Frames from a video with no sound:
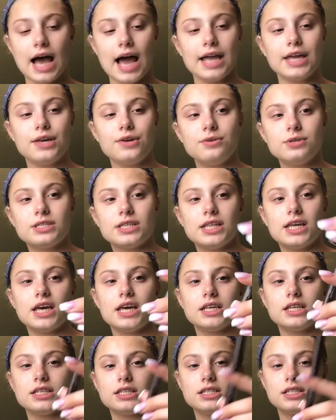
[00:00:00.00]
I use
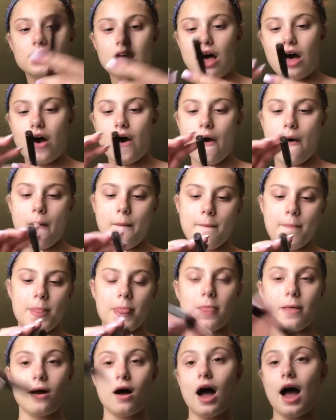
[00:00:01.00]
this
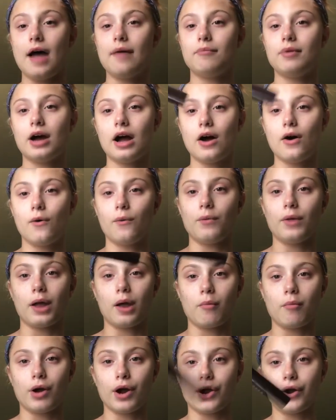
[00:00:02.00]
eyebrow
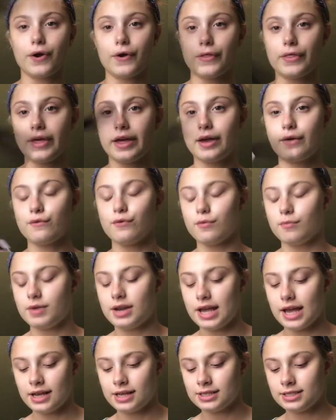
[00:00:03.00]
like marker thing from
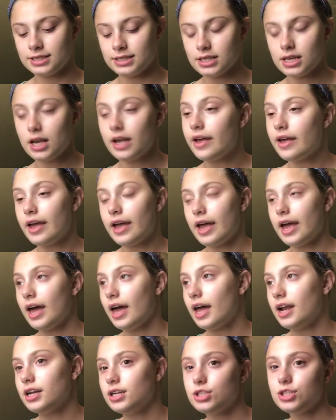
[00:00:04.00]
NYX,
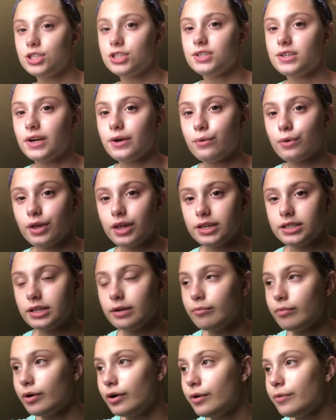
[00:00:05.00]
and it's just like really
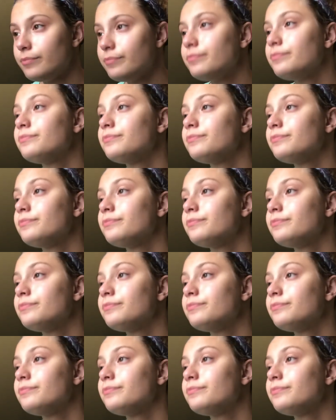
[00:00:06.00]
simple.